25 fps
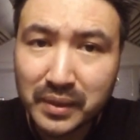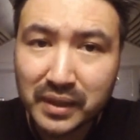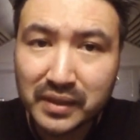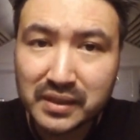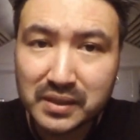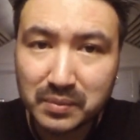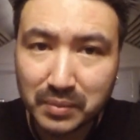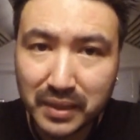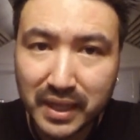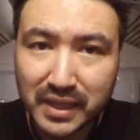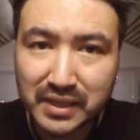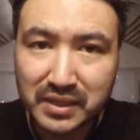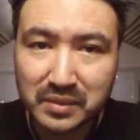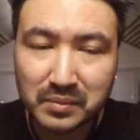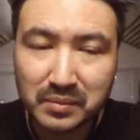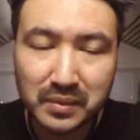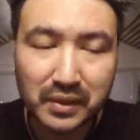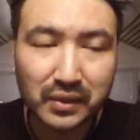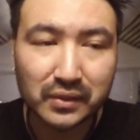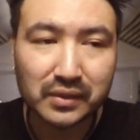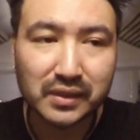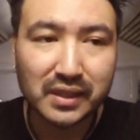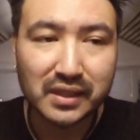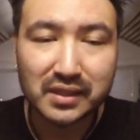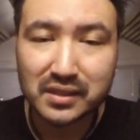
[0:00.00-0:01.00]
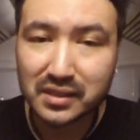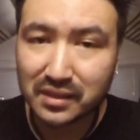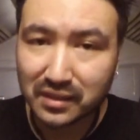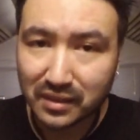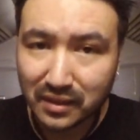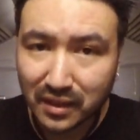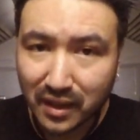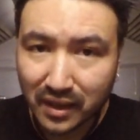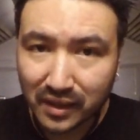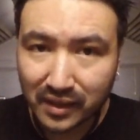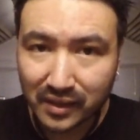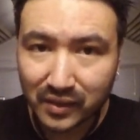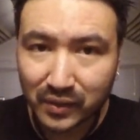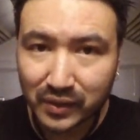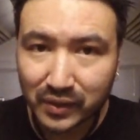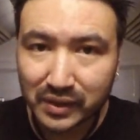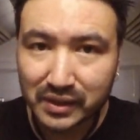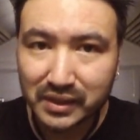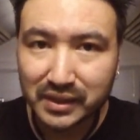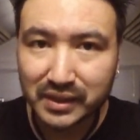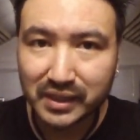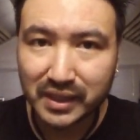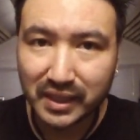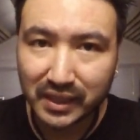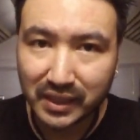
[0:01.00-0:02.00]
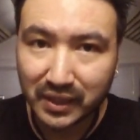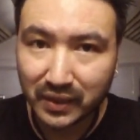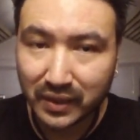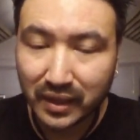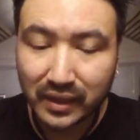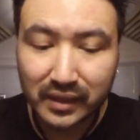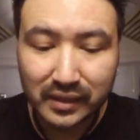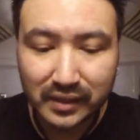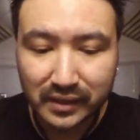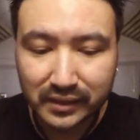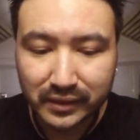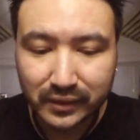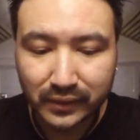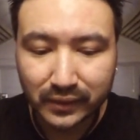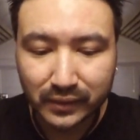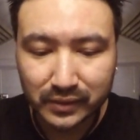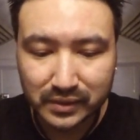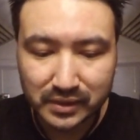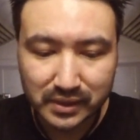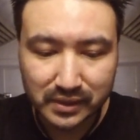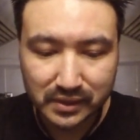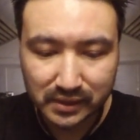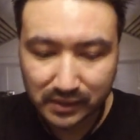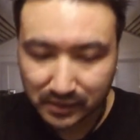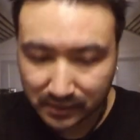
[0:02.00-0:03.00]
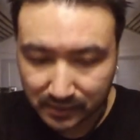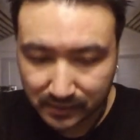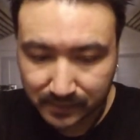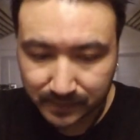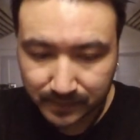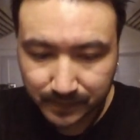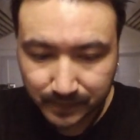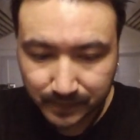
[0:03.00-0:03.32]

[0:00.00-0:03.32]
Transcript: bit of splash of milk. It's not going to kick you out of ketosis.